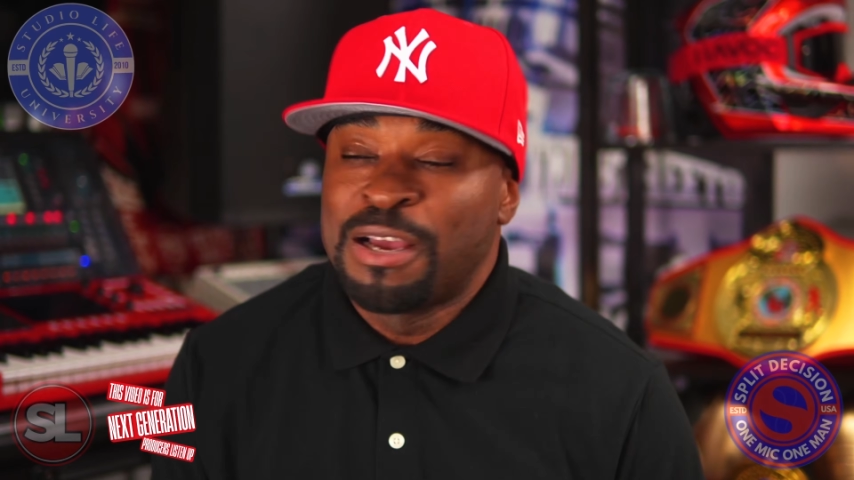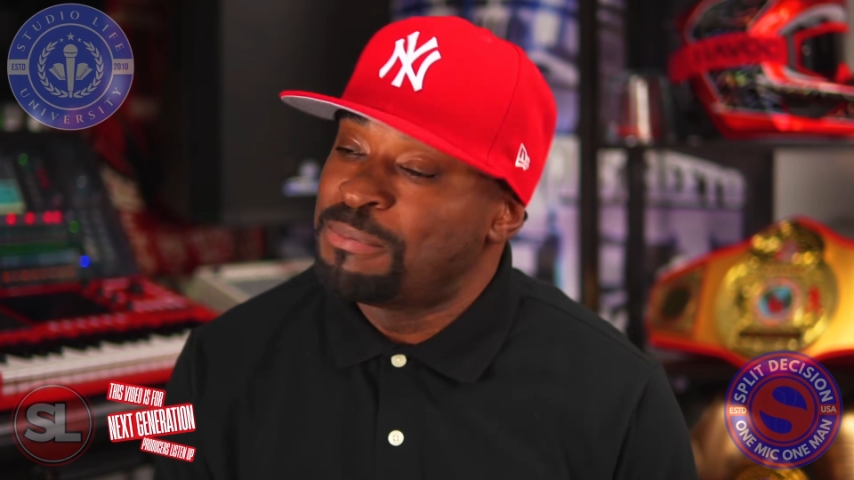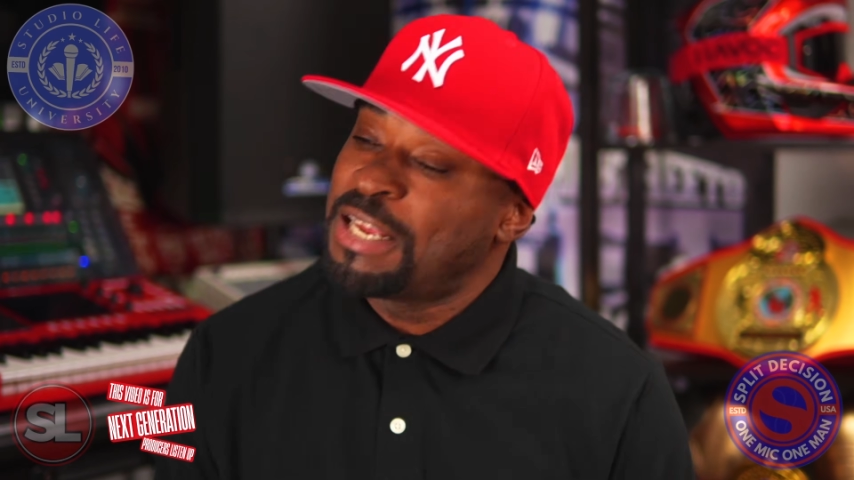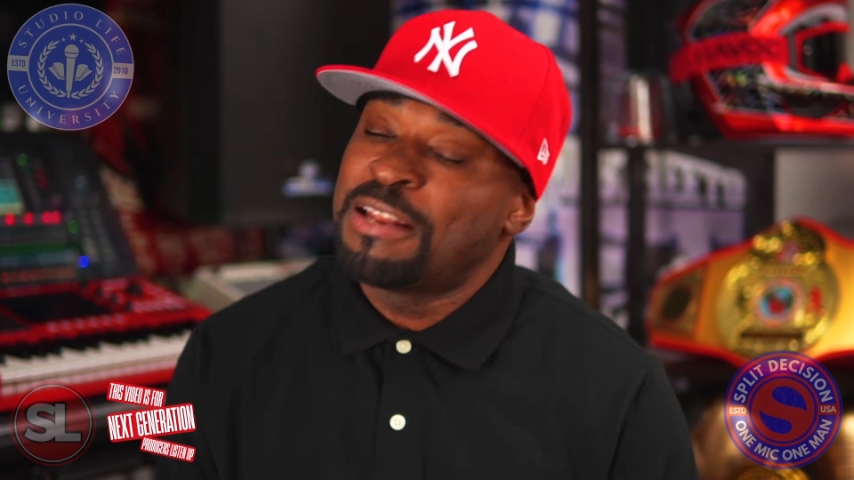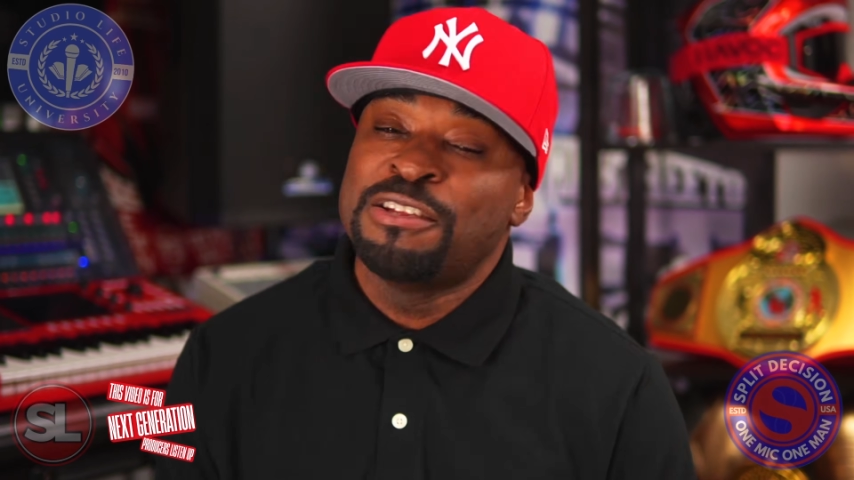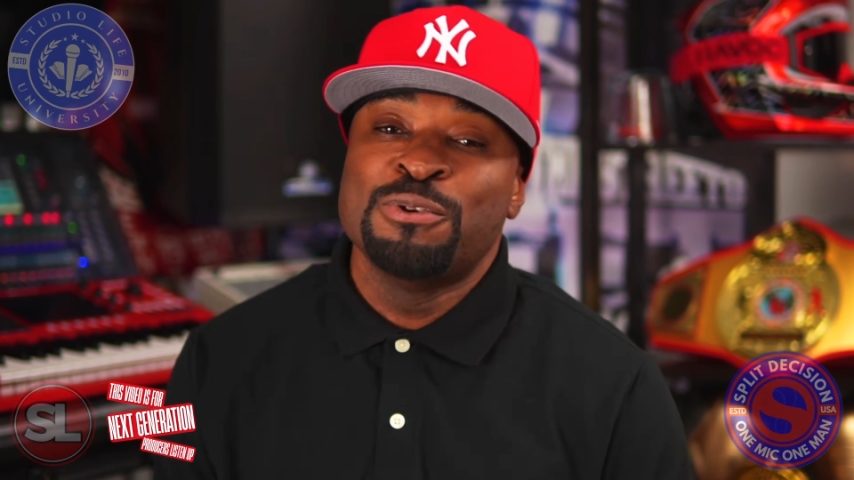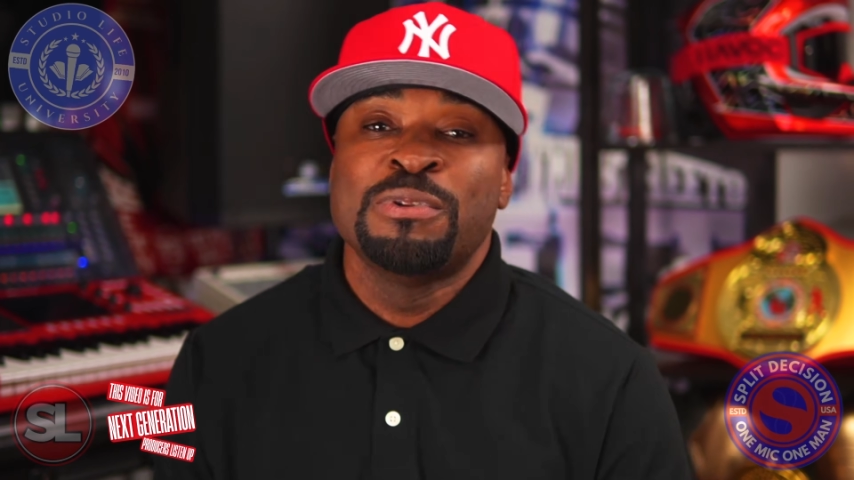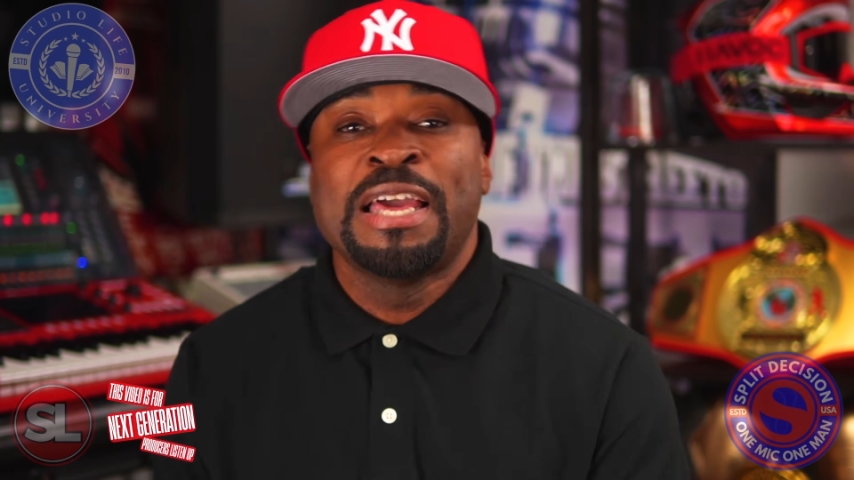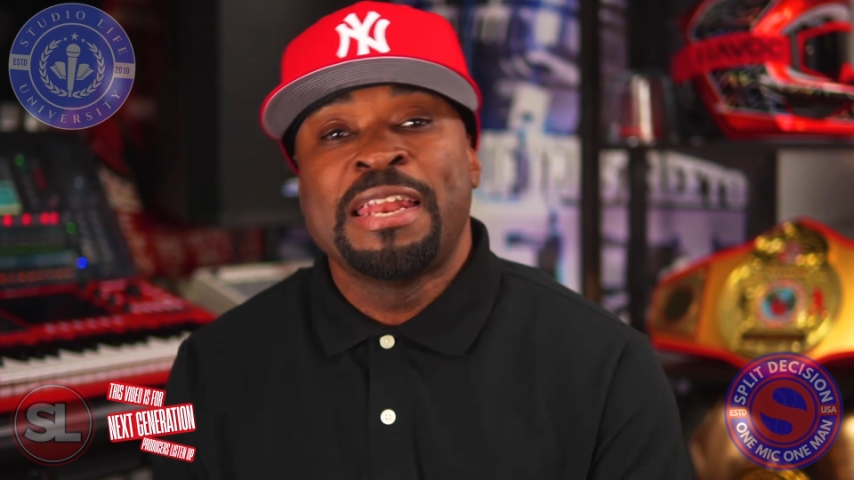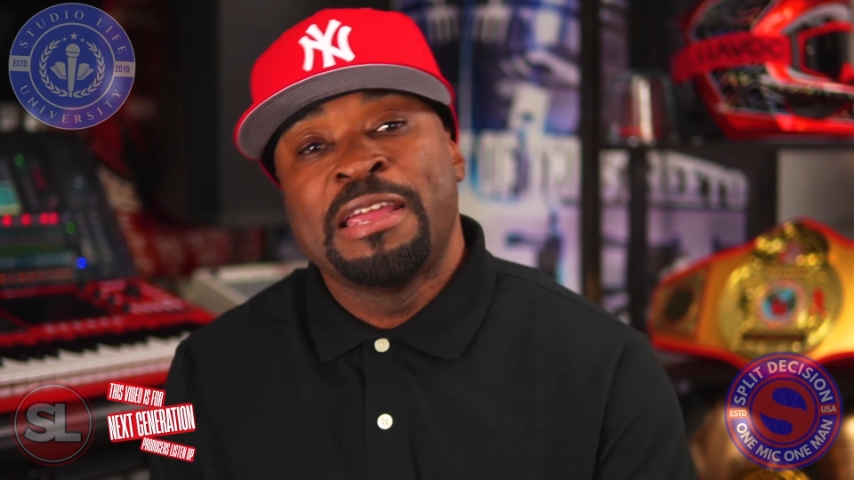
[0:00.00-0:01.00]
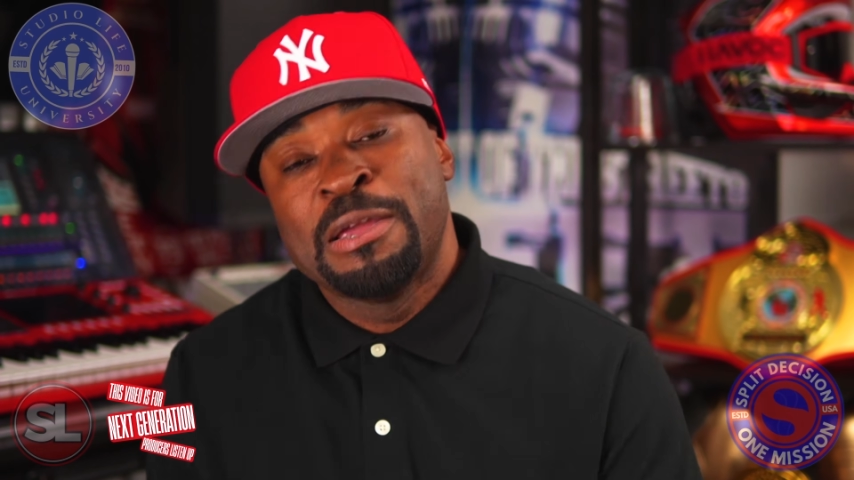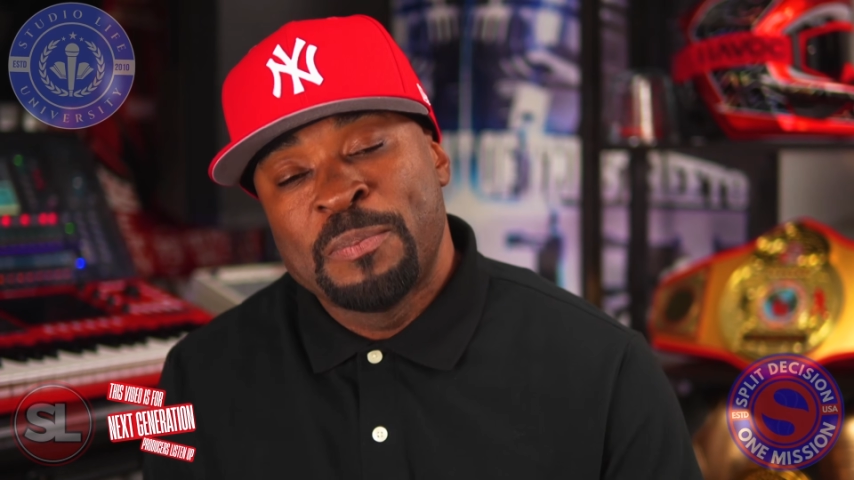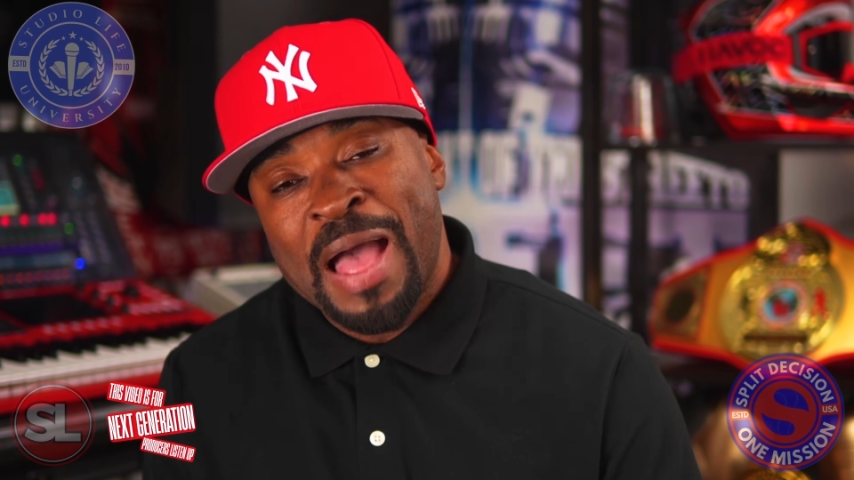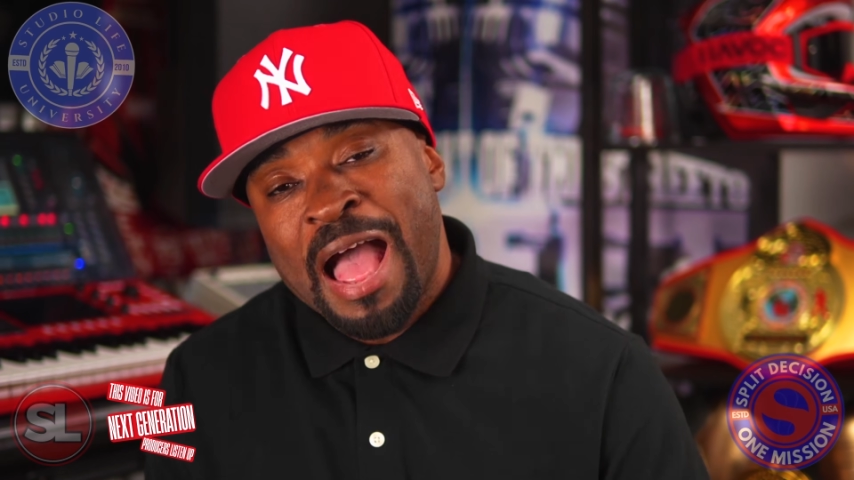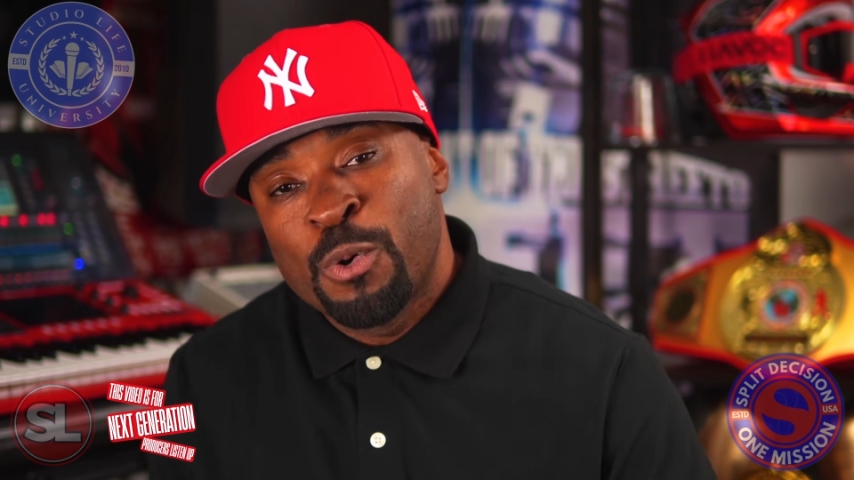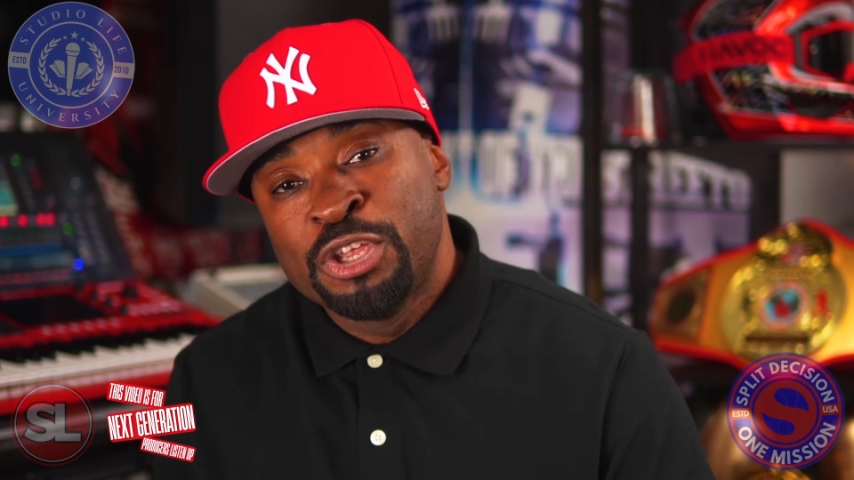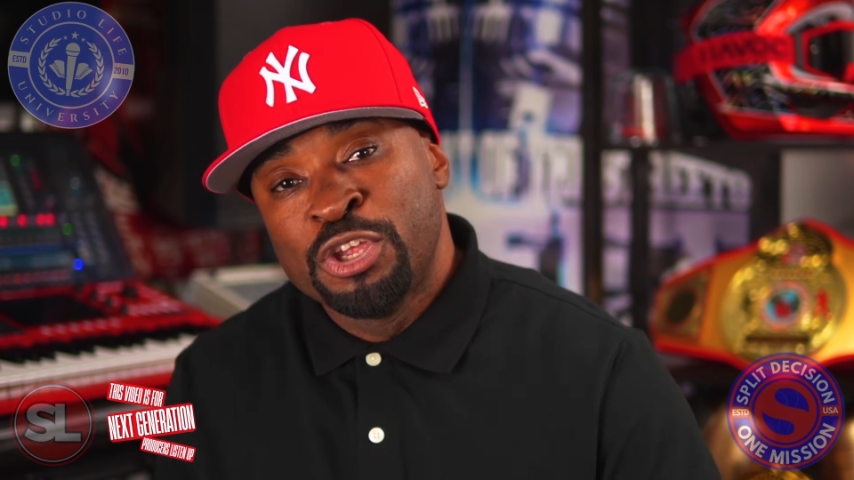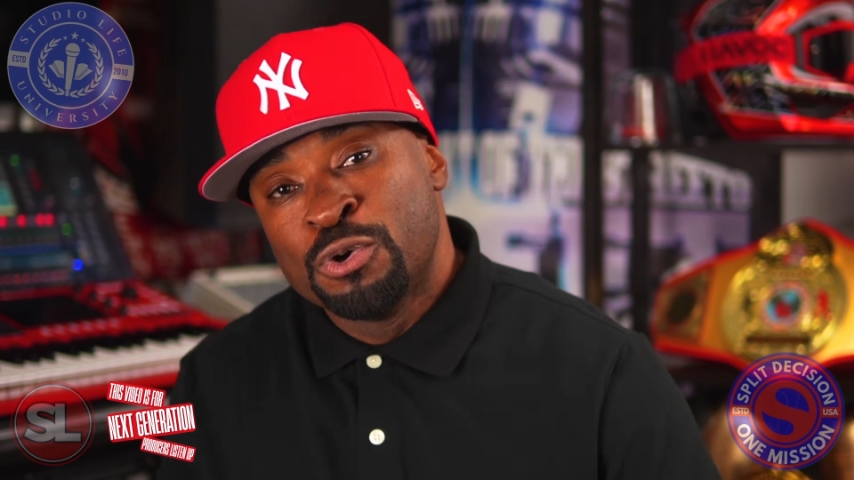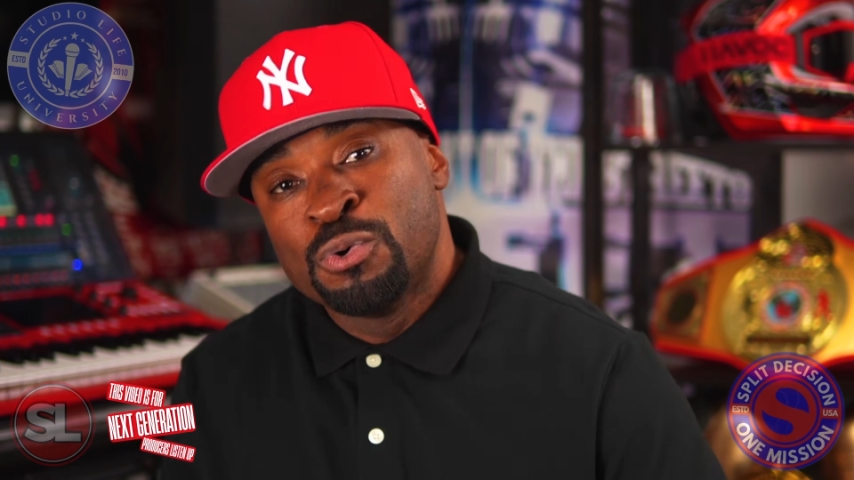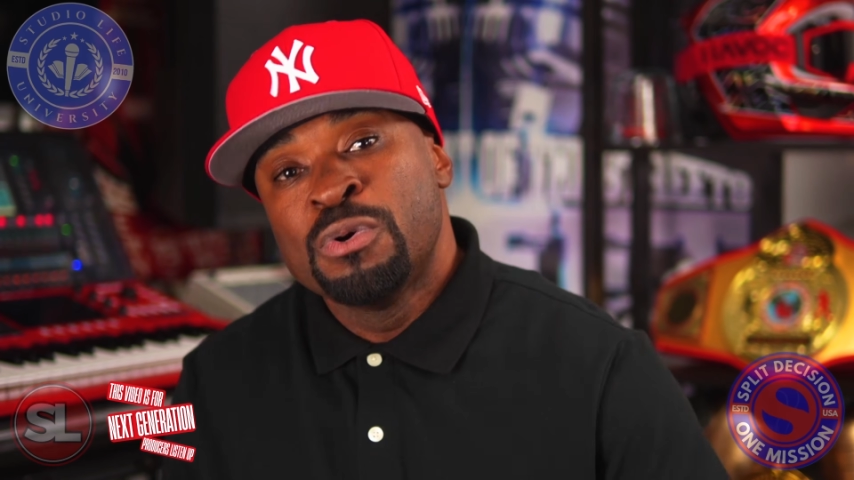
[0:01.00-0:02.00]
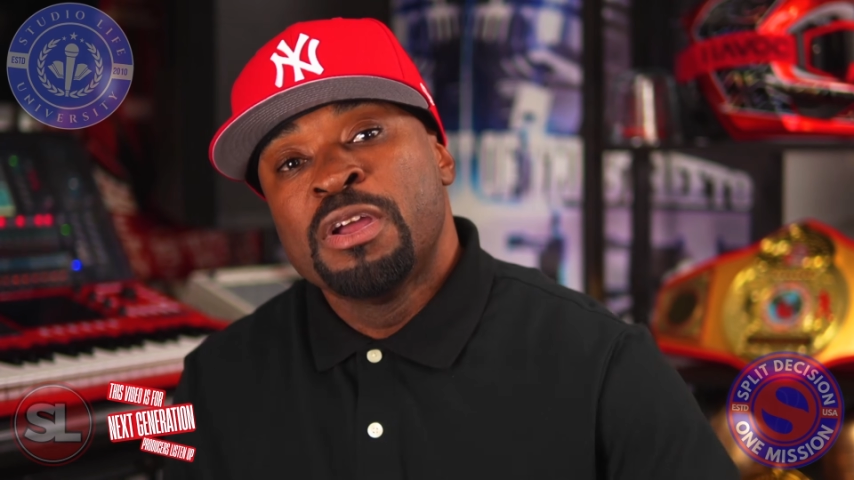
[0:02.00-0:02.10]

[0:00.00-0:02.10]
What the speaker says: I'm telling you, let it empower you